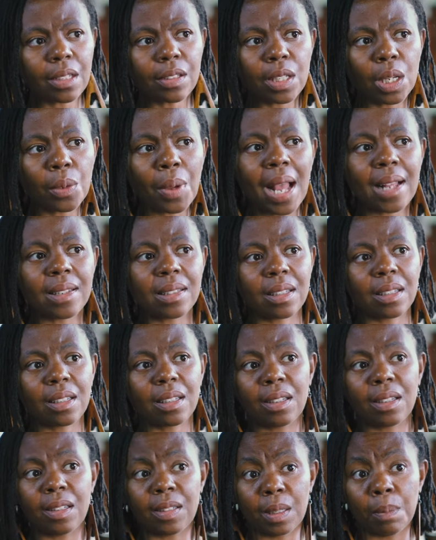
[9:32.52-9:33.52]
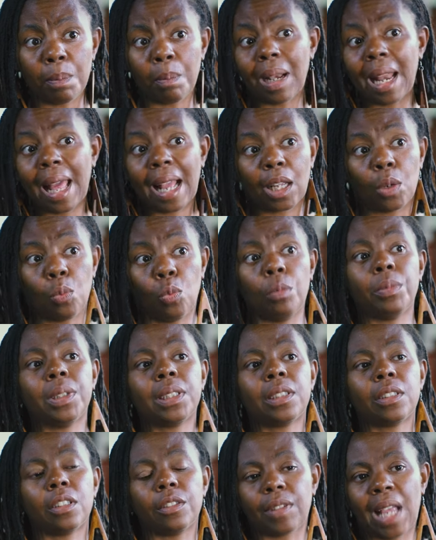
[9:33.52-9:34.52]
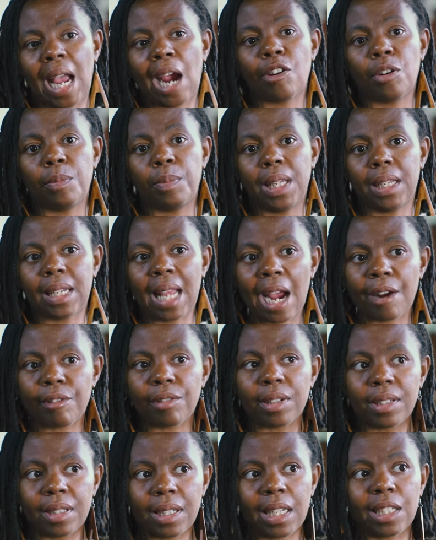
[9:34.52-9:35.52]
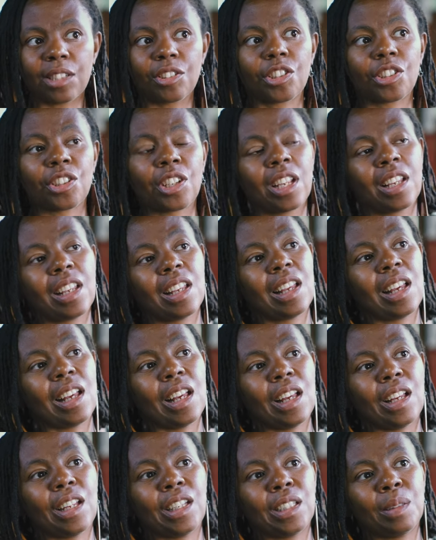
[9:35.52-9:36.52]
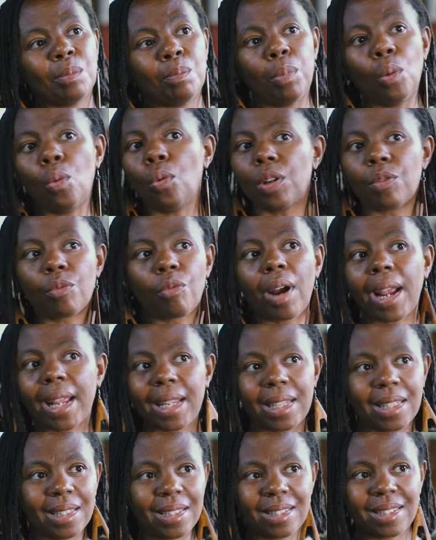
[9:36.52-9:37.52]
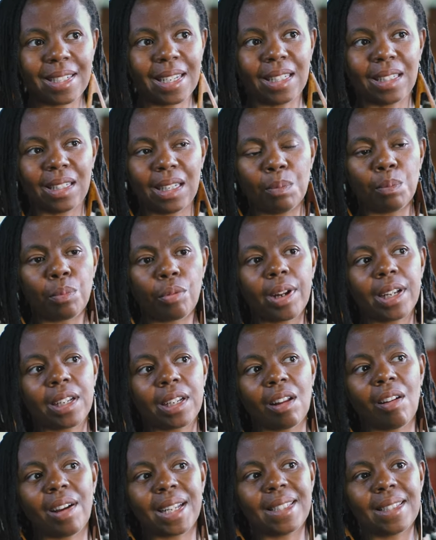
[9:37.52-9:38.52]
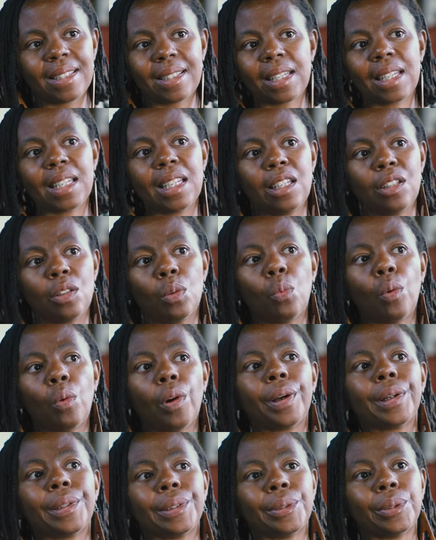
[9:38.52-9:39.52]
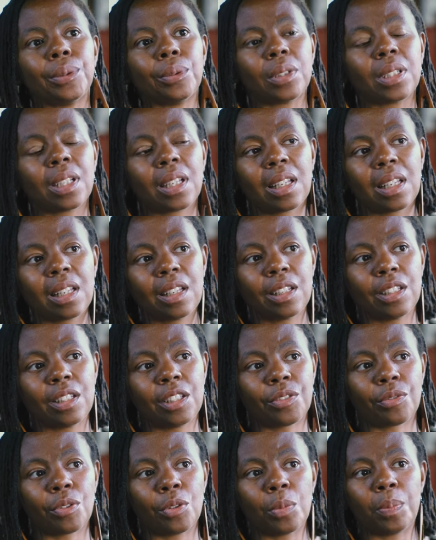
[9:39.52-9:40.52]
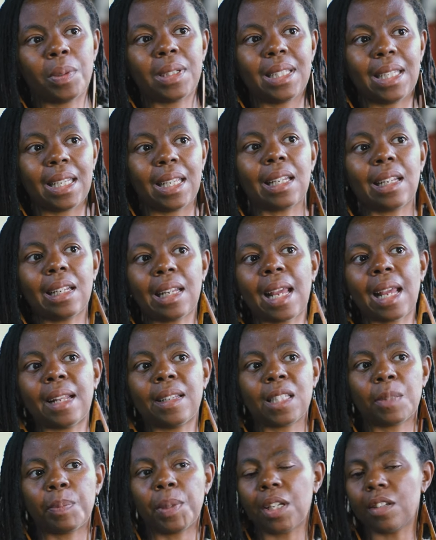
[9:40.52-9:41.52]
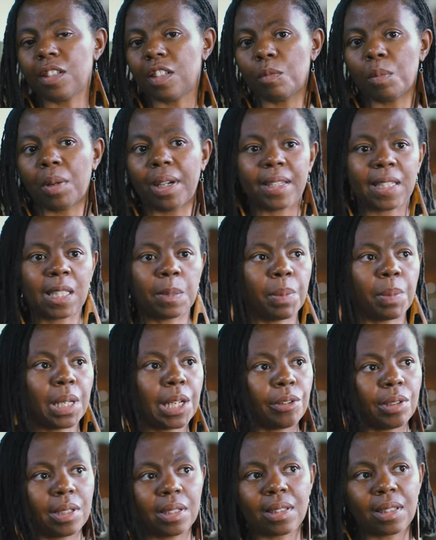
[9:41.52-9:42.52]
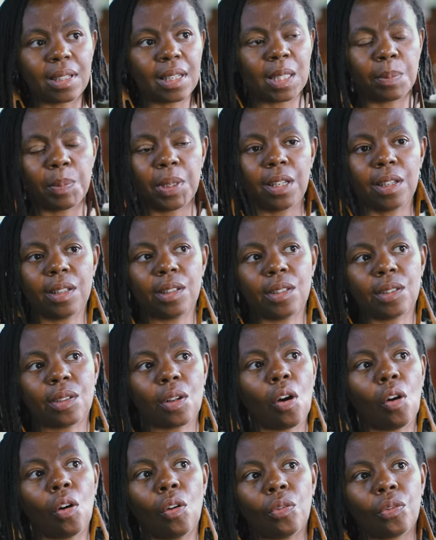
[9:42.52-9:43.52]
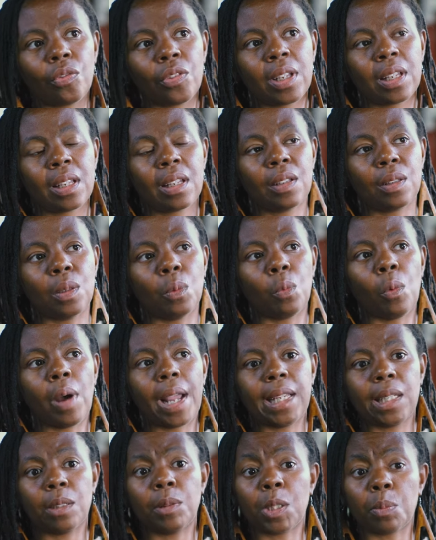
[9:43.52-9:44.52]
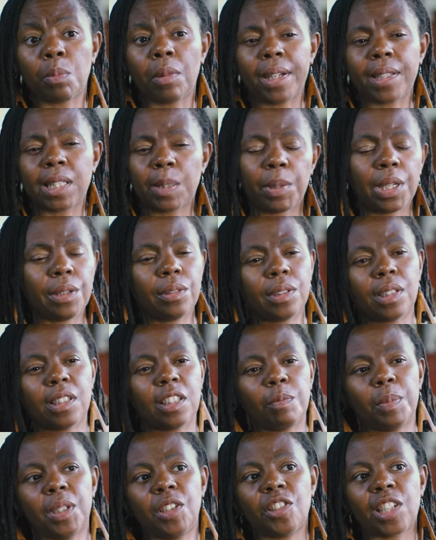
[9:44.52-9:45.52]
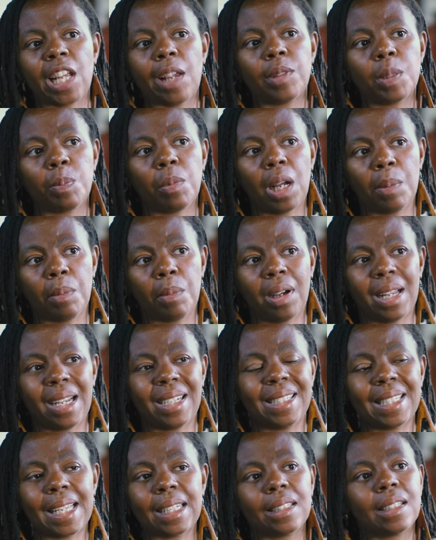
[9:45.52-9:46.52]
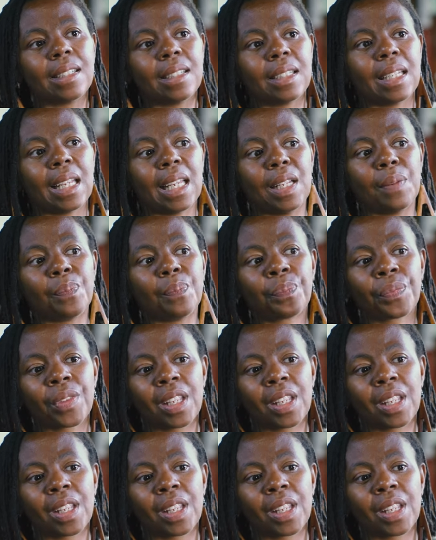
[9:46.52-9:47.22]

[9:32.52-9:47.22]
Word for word: So as a, as a black woman of Caribbean heritage, um, born and raised in, in Britain, I see the world through a particular lens because of my experiences, because of the way in which my experiences have been shaped by my identity.